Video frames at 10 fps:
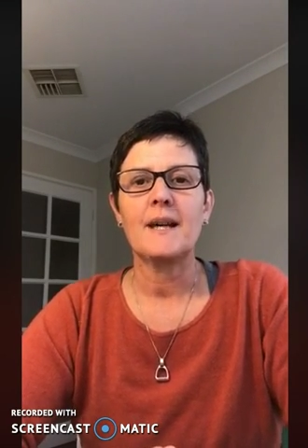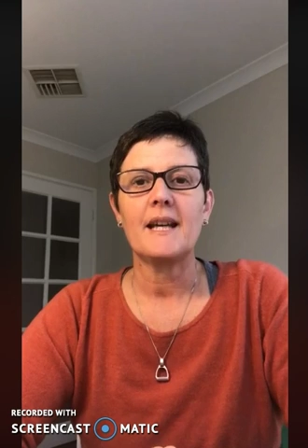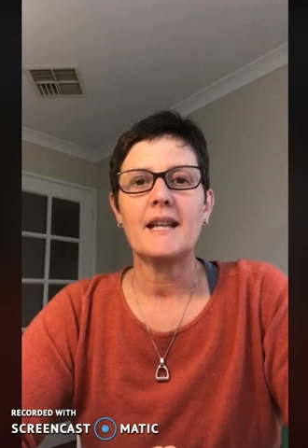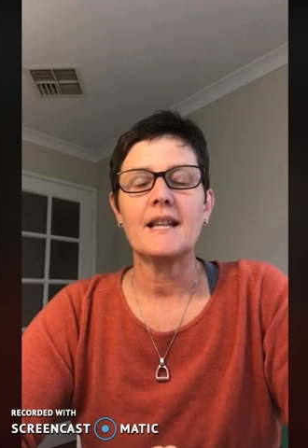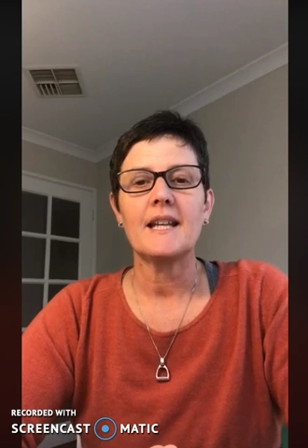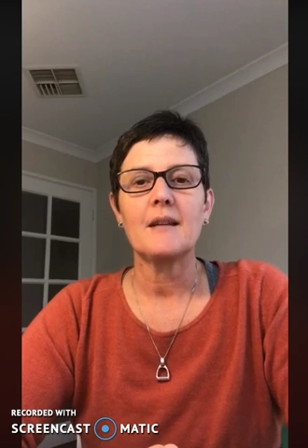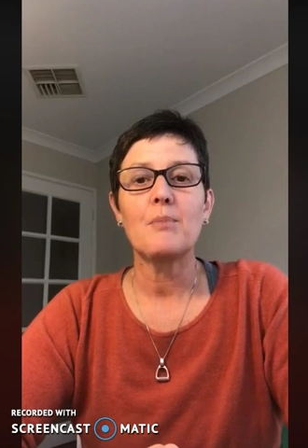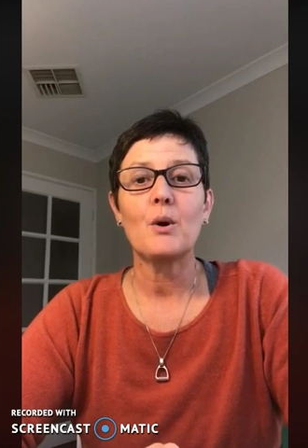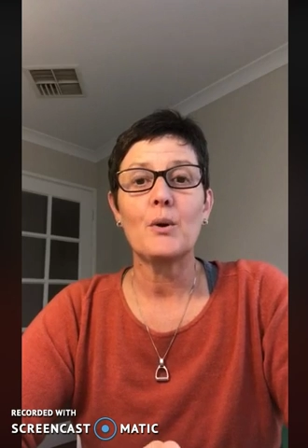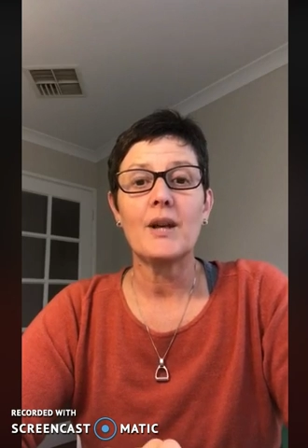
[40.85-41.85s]
being
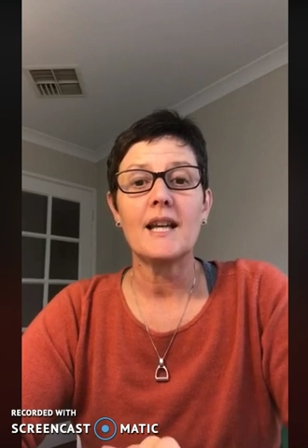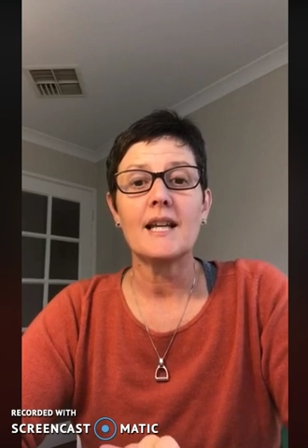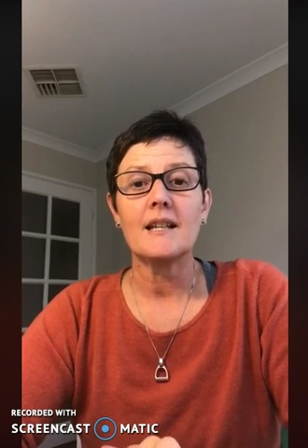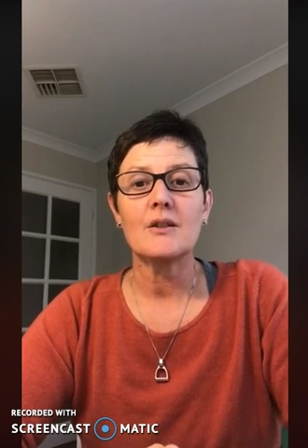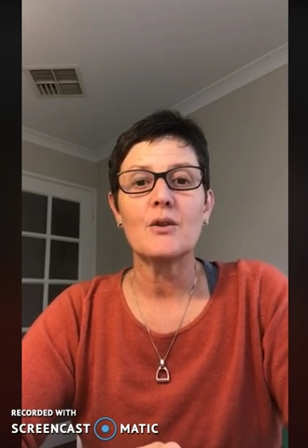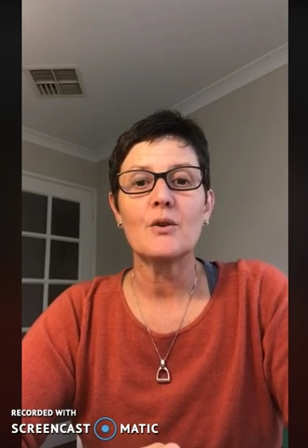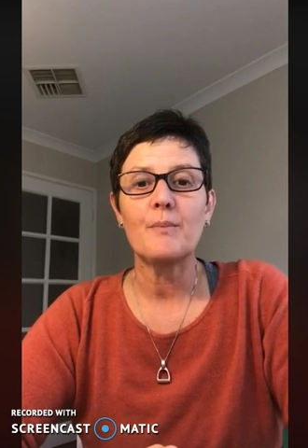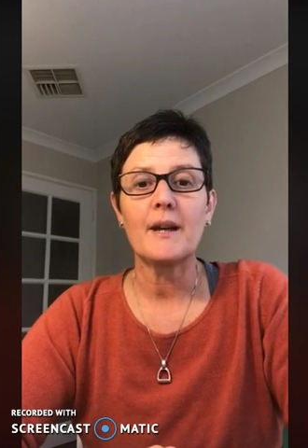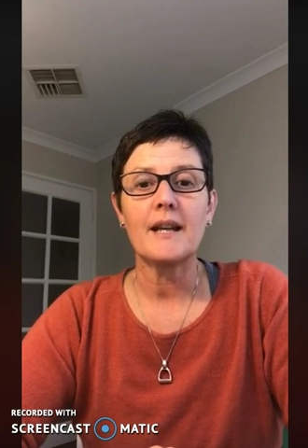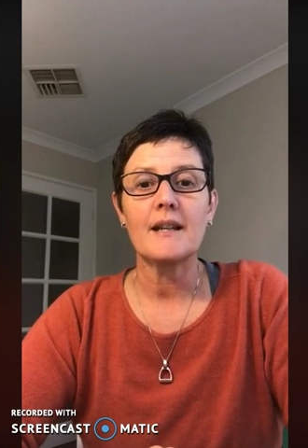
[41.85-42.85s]
the employee
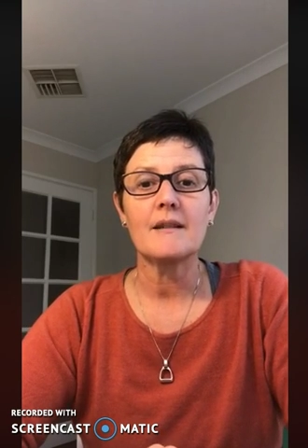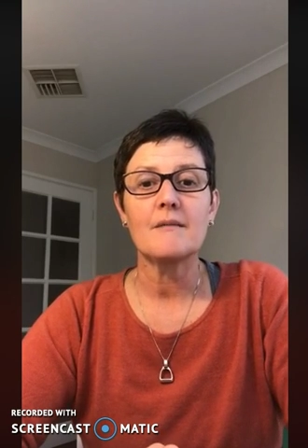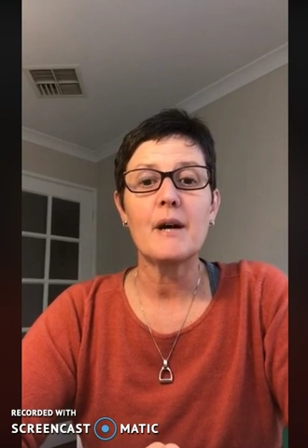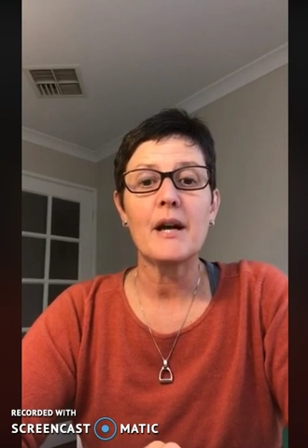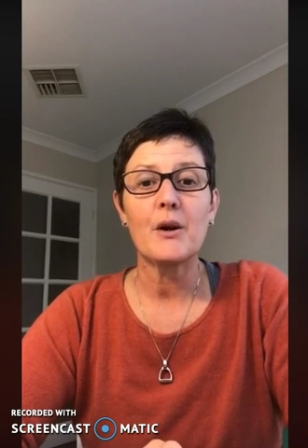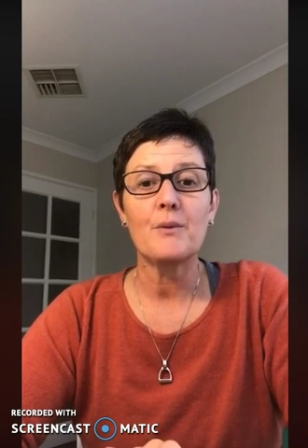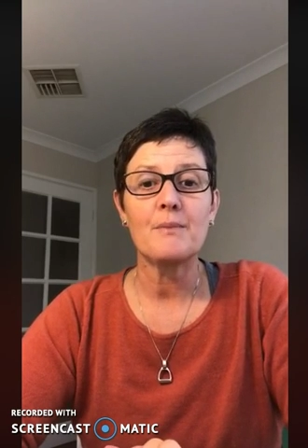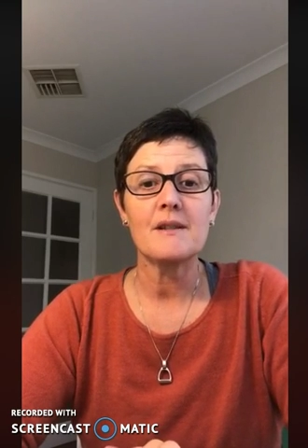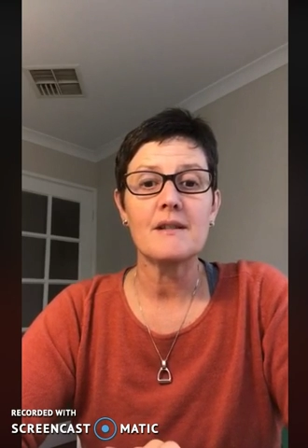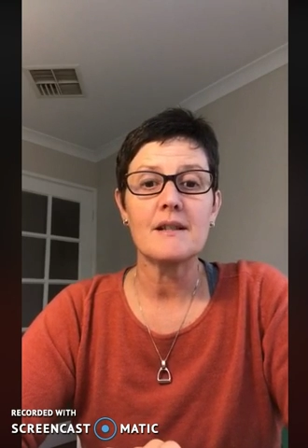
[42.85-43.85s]
to being my
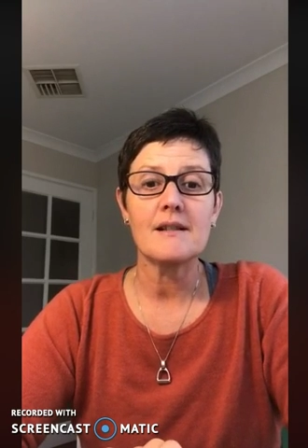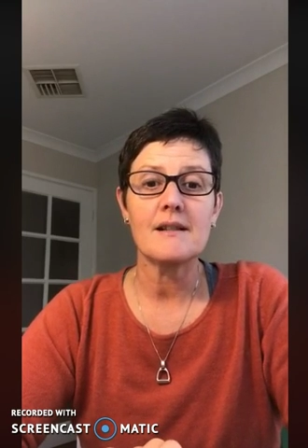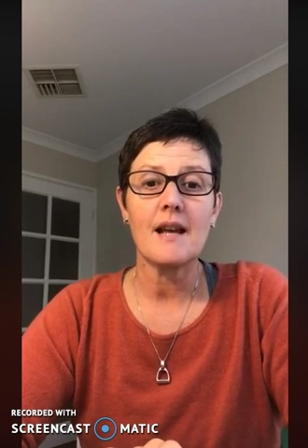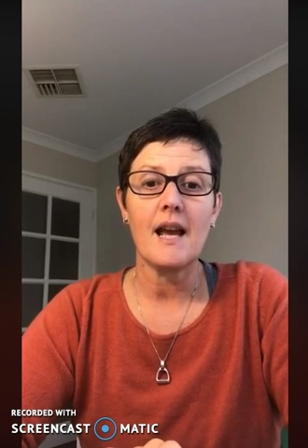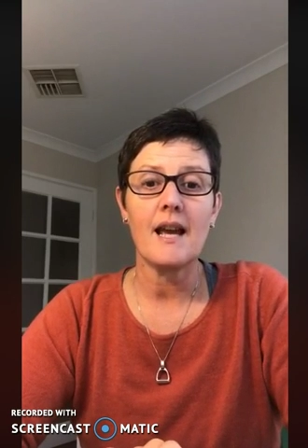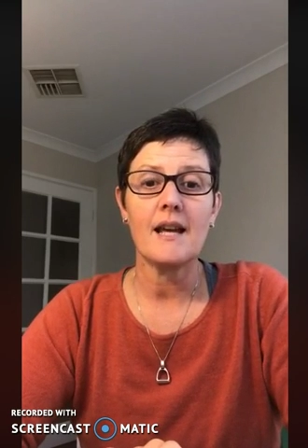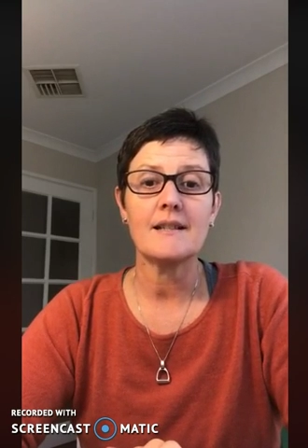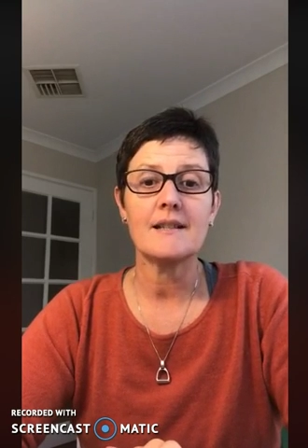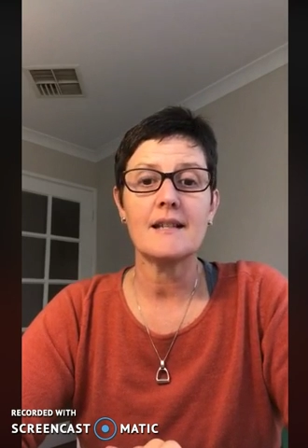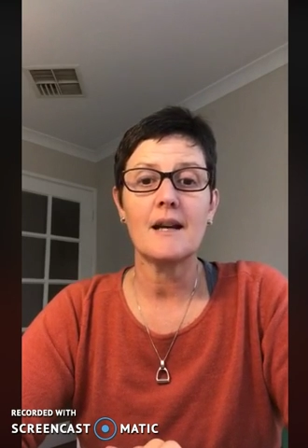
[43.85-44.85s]
own business,
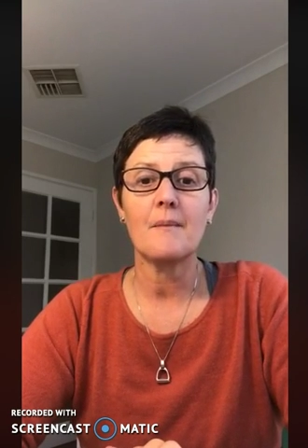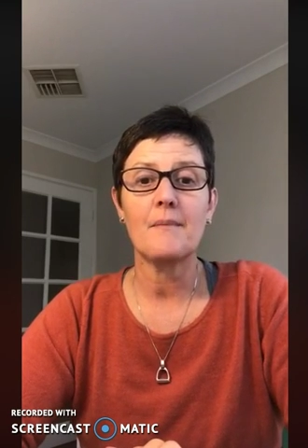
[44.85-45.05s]
and